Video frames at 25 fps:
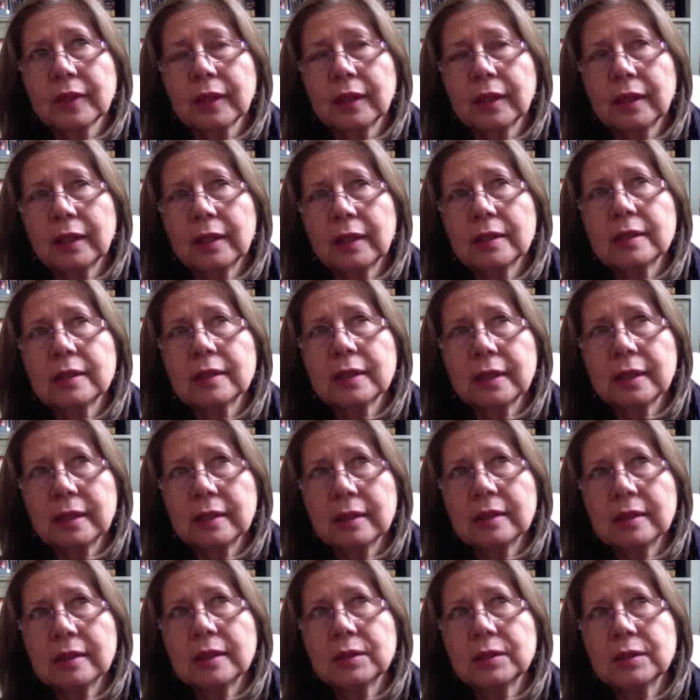it's
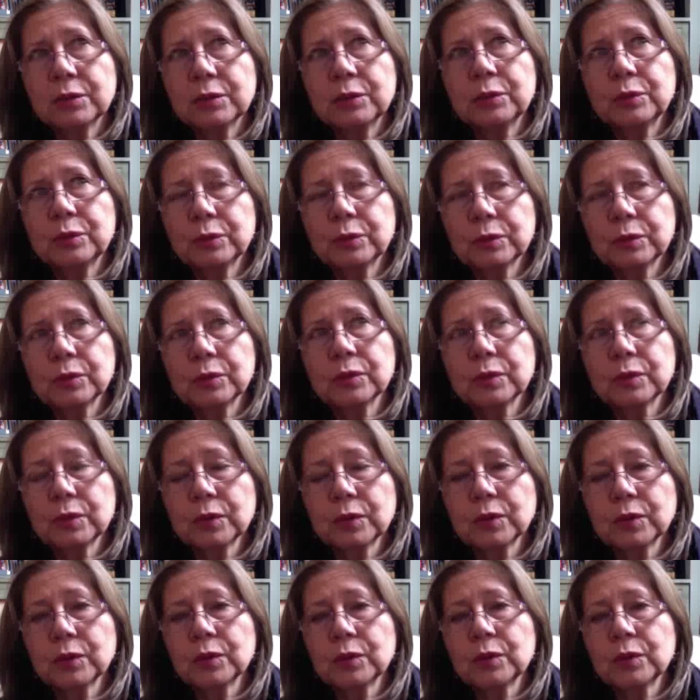easy to
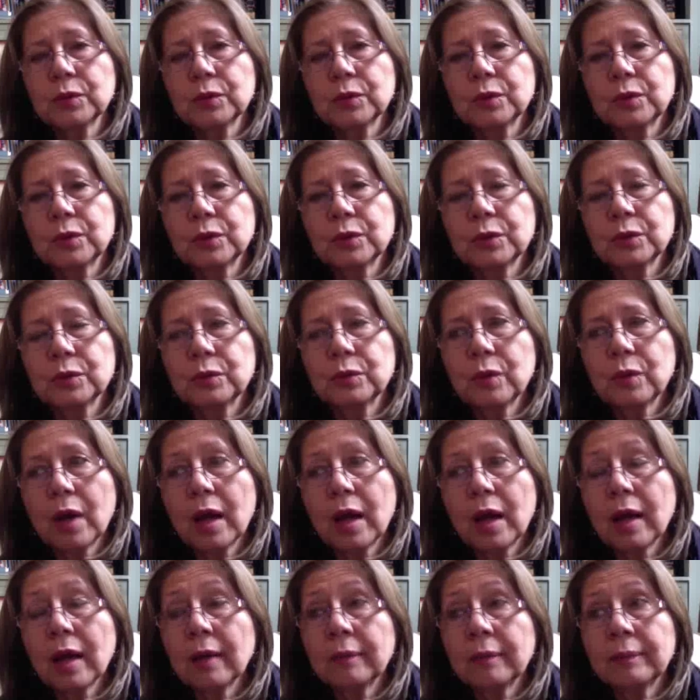to
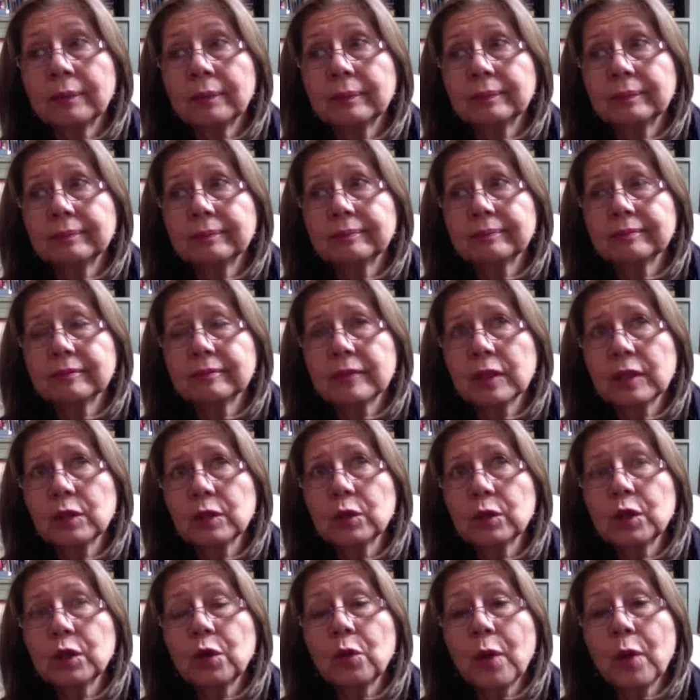um,
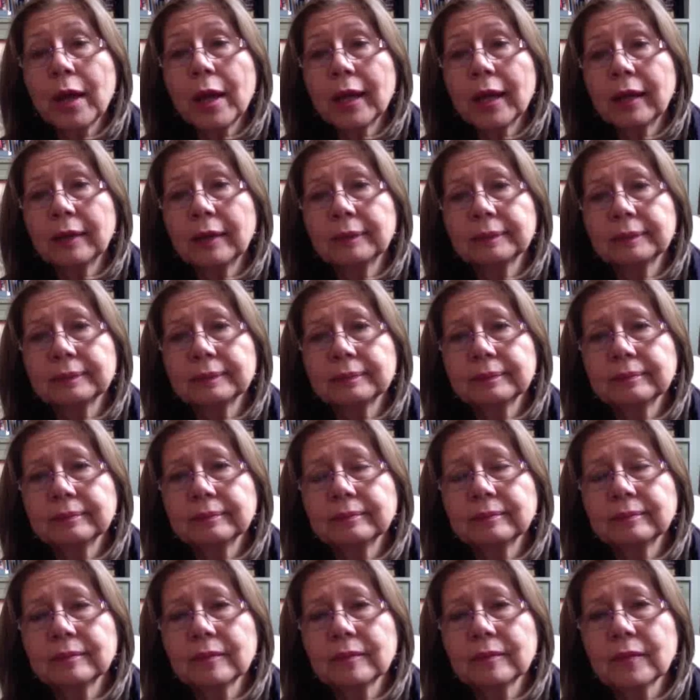look away
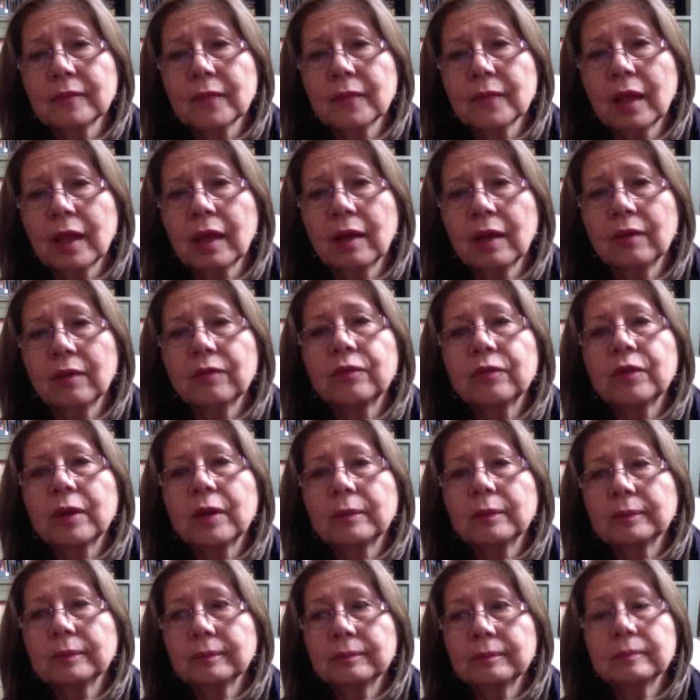
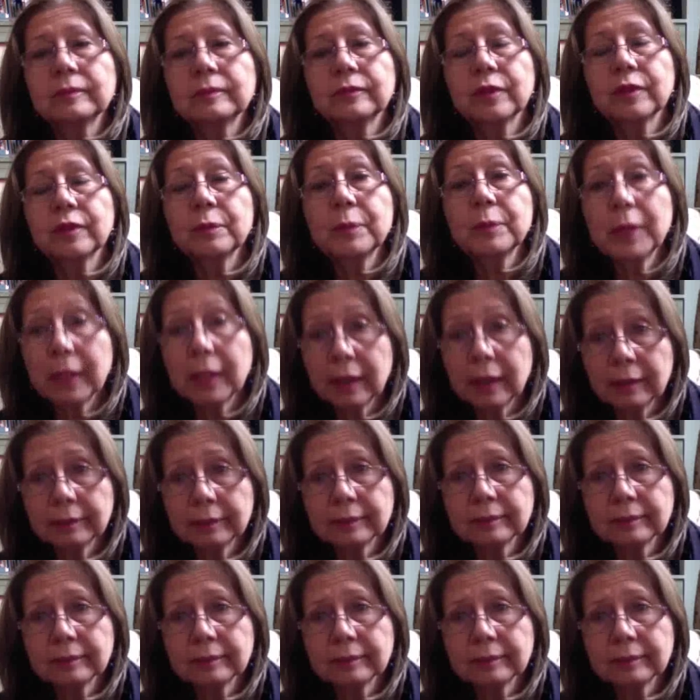from from me.